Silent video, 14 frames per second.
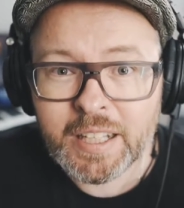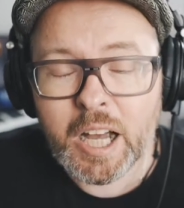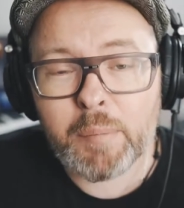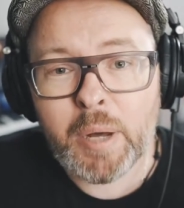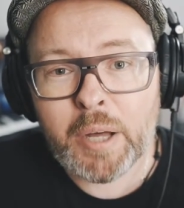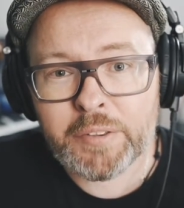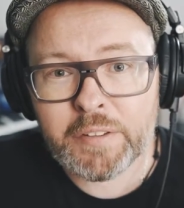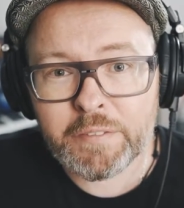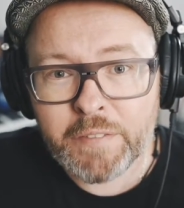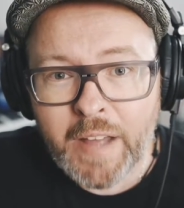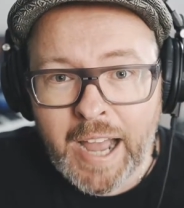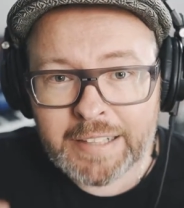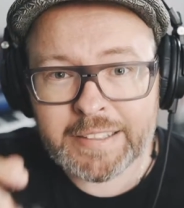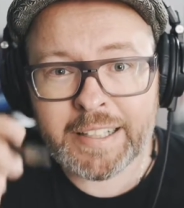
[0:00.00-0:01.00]
about the
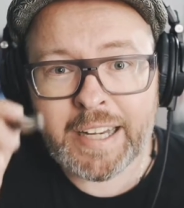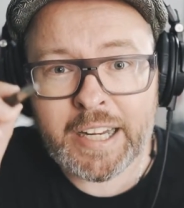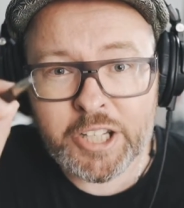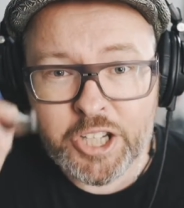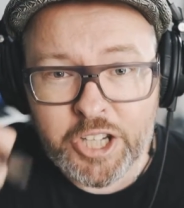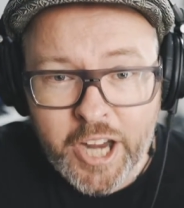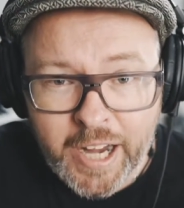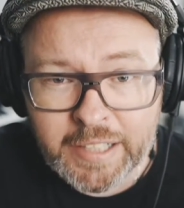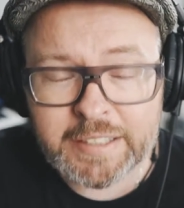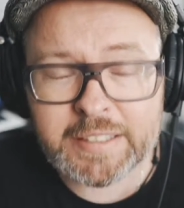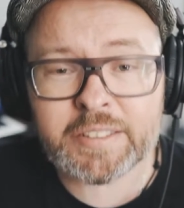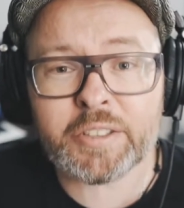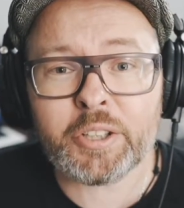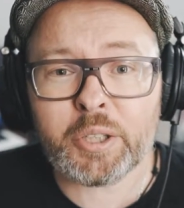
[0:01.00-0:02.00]
fact that I checked
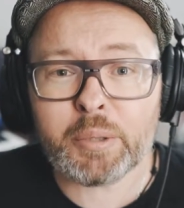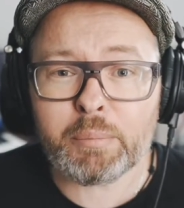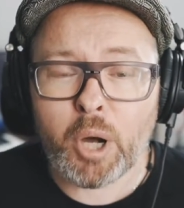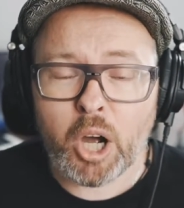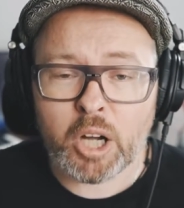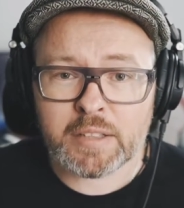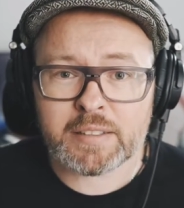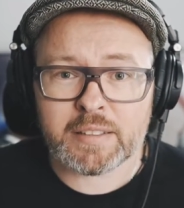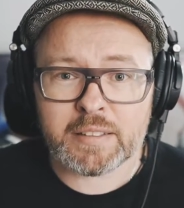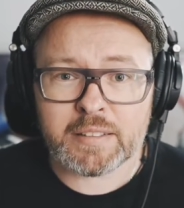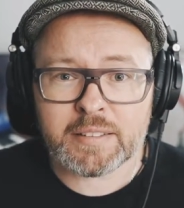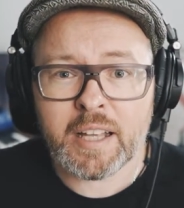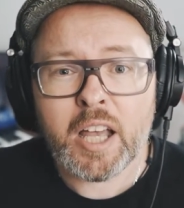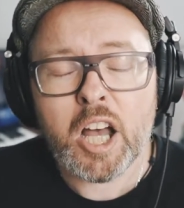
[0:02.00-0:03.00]
certain
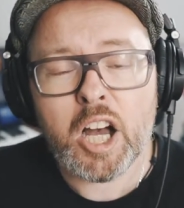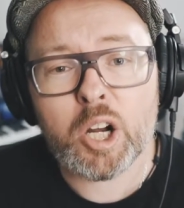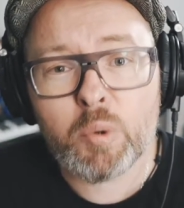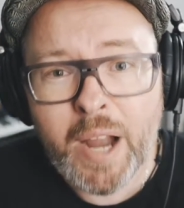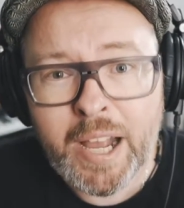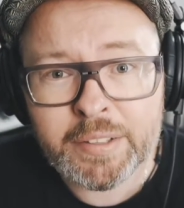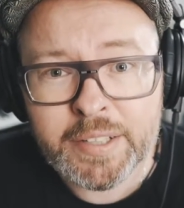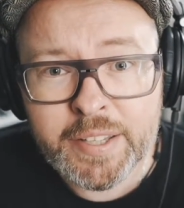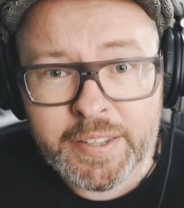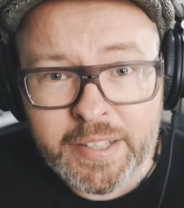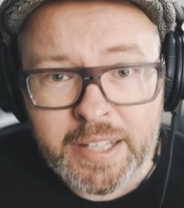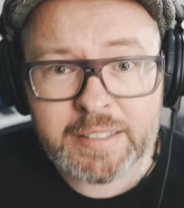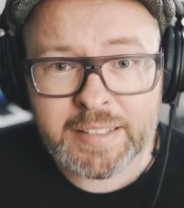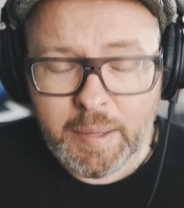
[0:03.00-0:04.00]
boxes around the
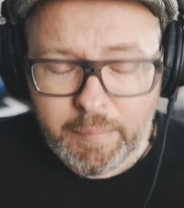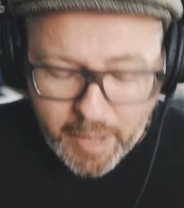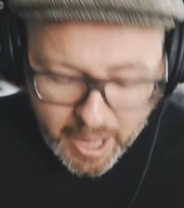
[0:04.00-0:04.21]
things that